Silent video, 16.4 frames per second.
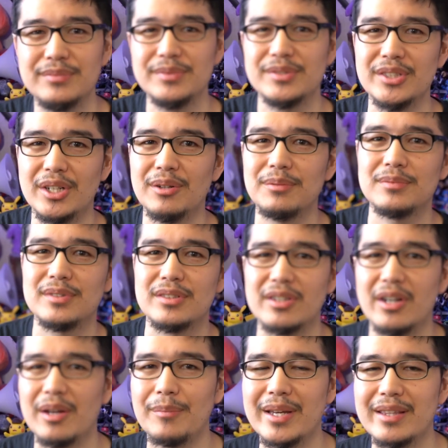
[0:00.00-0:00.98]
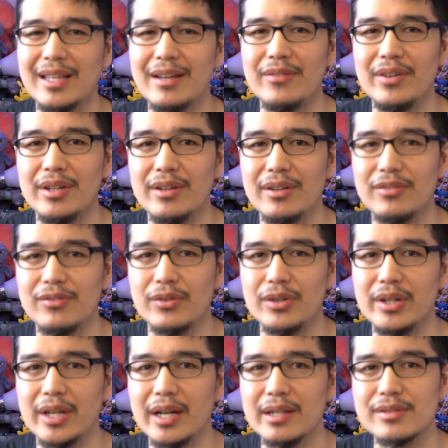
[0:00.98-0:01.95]
So, so I make that video for
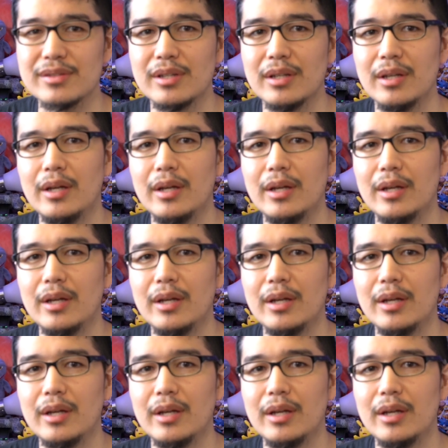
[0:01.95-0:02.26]
you guys.